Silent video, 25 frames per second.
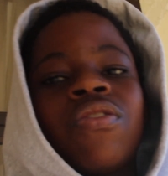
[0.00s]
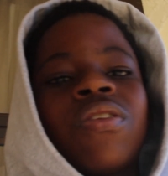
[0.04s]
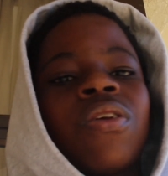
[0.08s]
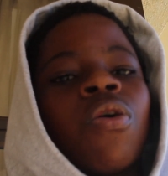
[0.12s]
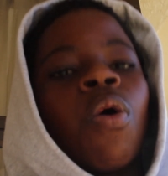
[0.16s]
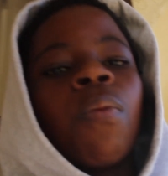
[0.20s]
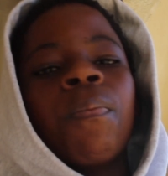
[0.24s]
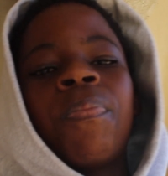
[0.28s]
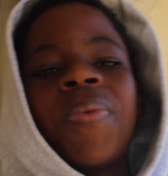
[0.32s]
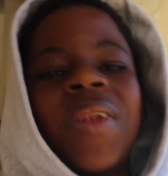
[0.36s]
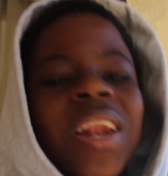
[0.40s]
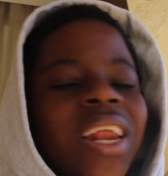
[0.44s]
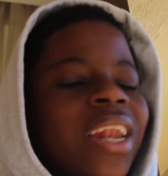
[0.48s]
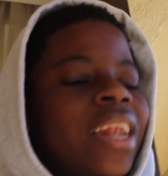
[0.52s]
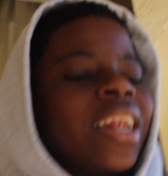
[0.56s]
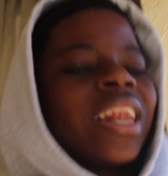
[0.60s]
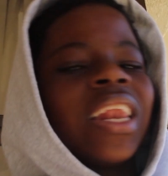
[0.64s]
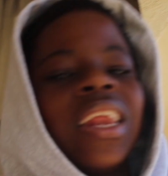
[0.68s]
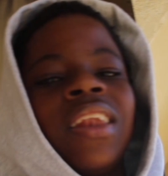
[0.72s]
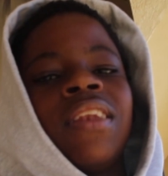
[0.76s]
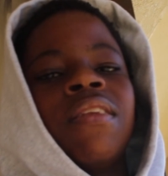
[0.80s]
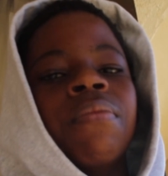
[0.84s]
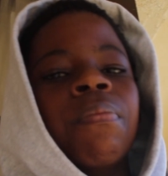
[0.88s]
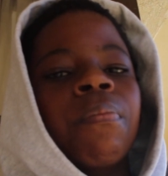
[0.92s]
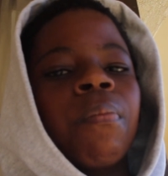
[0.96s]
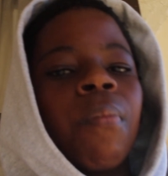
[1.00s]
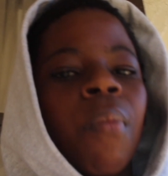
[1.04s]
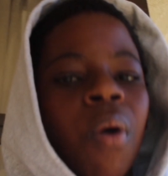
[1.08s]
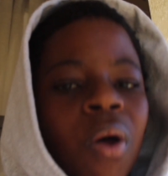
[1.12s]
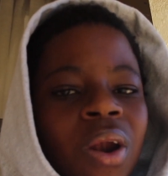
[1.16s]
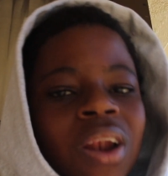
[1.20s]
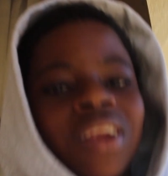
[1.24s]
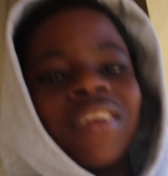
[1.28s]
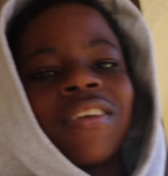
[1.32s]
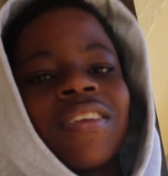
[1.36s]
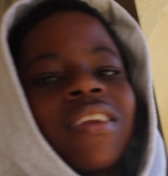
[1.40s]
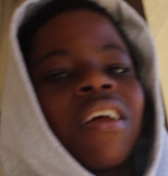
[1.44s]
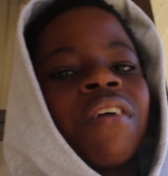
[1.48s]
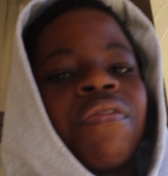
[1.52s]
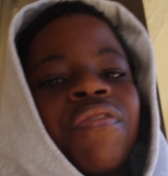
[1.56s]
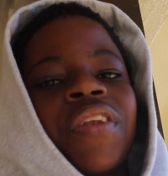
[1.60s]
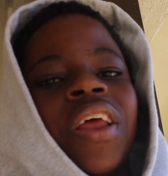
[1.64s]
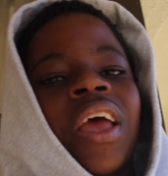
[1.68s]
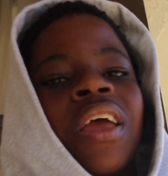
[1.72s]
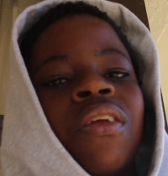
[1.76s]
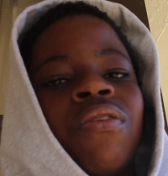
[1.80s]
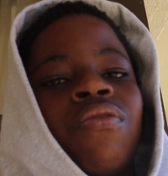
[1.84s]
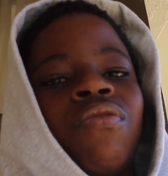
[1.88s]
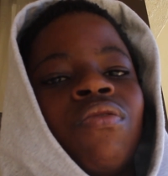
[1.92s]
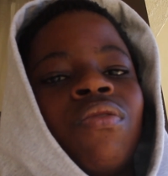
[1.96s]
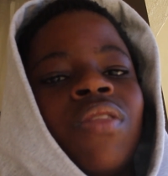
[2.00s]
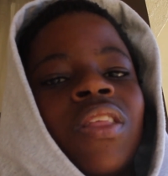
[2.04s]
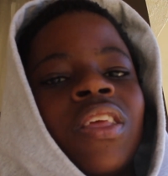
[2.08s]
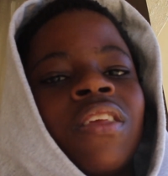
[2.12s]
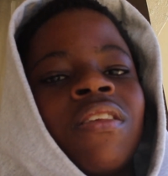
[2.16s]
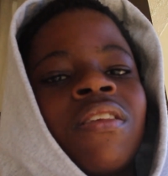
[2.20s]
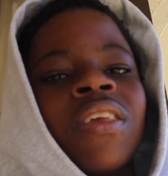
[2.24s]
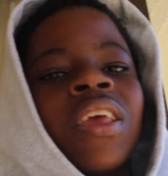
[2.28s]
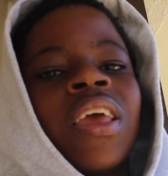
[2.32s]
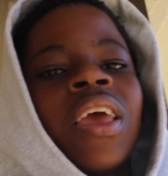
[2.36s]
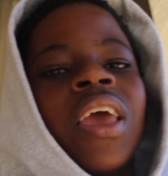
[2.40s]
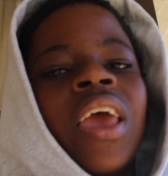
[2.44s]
completely demolished after I do this